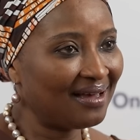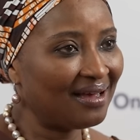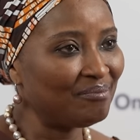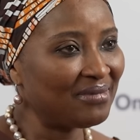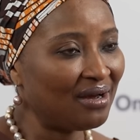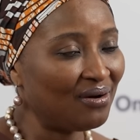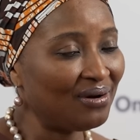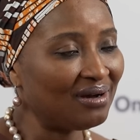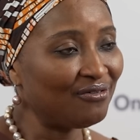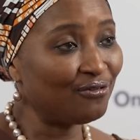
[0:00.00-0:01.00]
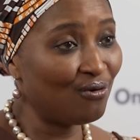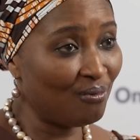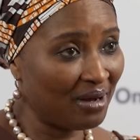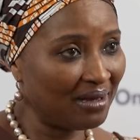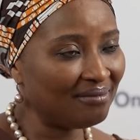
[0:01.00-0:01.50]
I'm now a
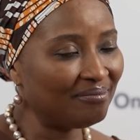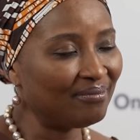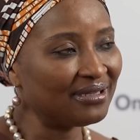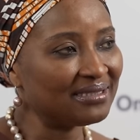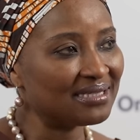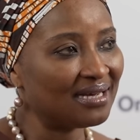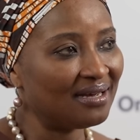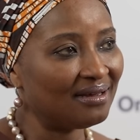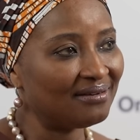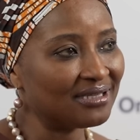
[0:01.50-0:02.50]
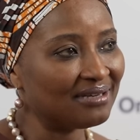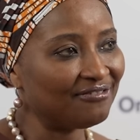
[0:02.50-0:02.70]
former, but uh,